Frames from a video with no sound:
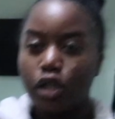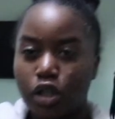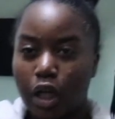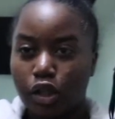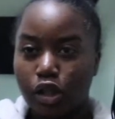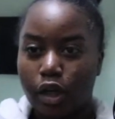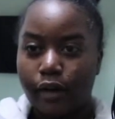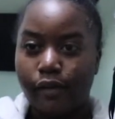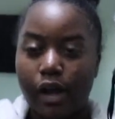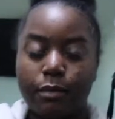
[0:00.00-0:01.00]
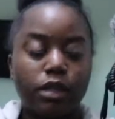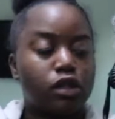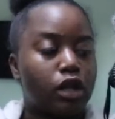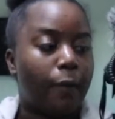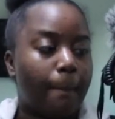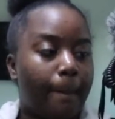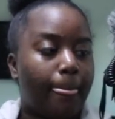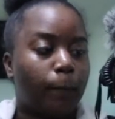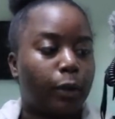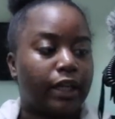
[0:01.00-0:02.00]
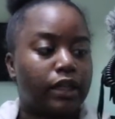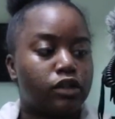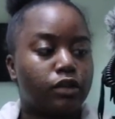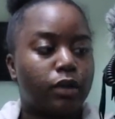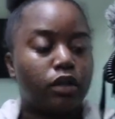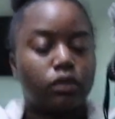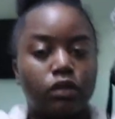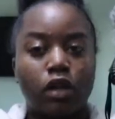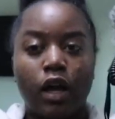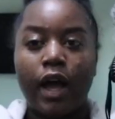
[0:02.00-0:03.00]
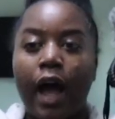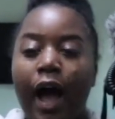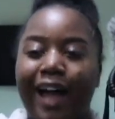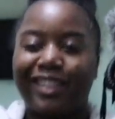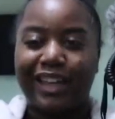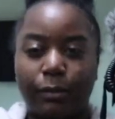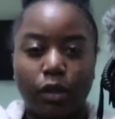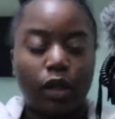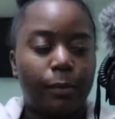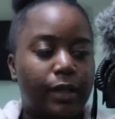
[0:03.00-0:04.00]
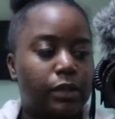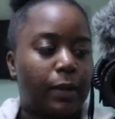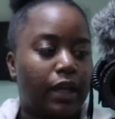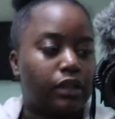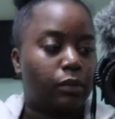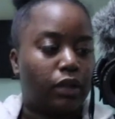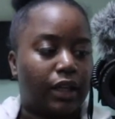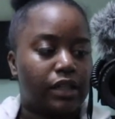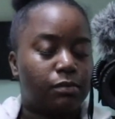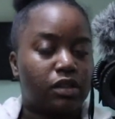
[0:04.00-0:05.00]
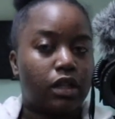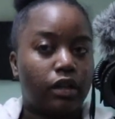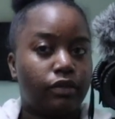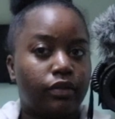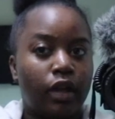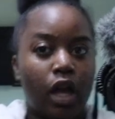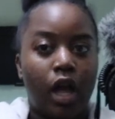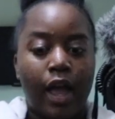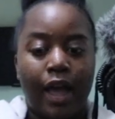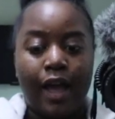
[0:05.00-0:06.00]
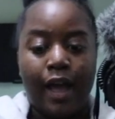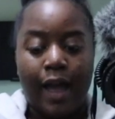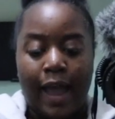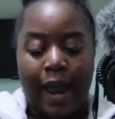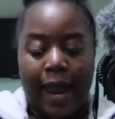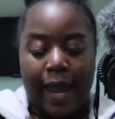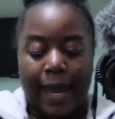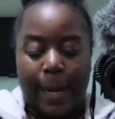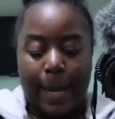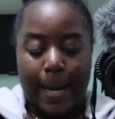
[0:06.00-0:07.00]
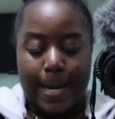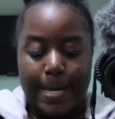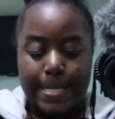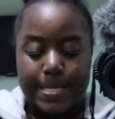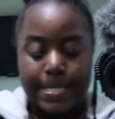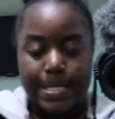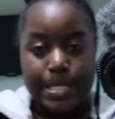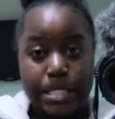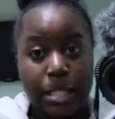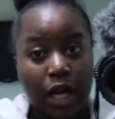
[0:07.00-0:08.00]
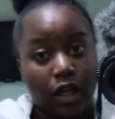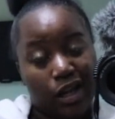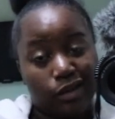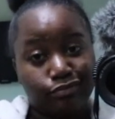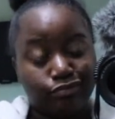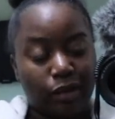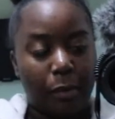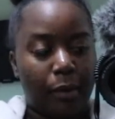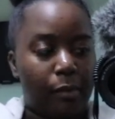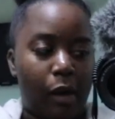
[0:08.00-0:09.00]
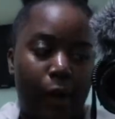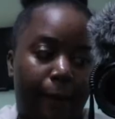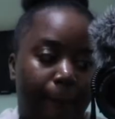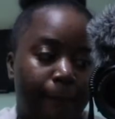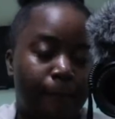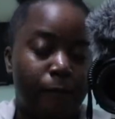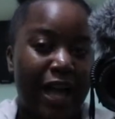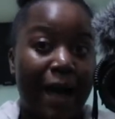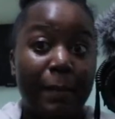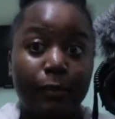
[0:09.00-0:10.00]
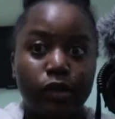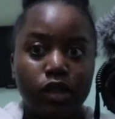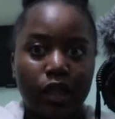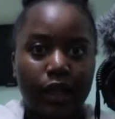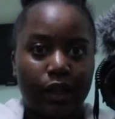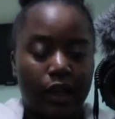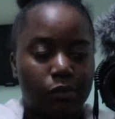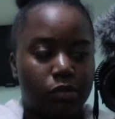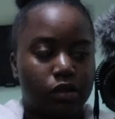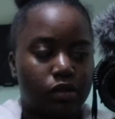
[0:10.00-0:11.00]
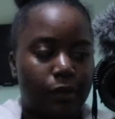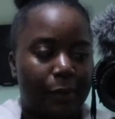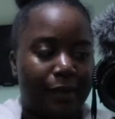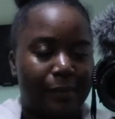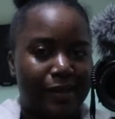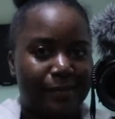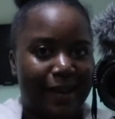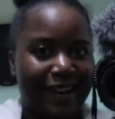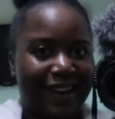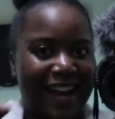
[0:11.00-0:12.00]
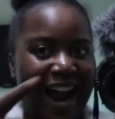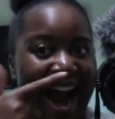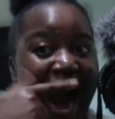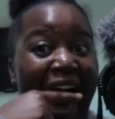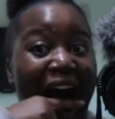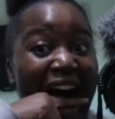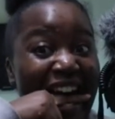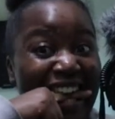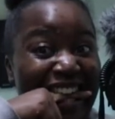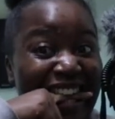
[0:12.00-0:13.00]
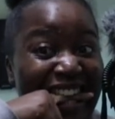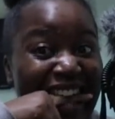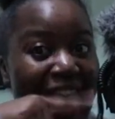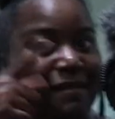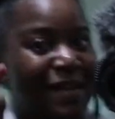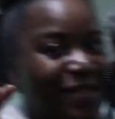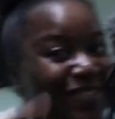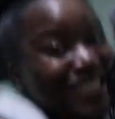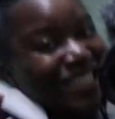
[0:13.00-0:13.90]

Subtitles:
changing our environment. So we're gonna get into the road. I think I'm gonna go to Best Buy because I want to look at some stuff, and yeah, I'm gonna be on my way. Maybe we should look at cameras while we're in Best Buy. Maybe we'll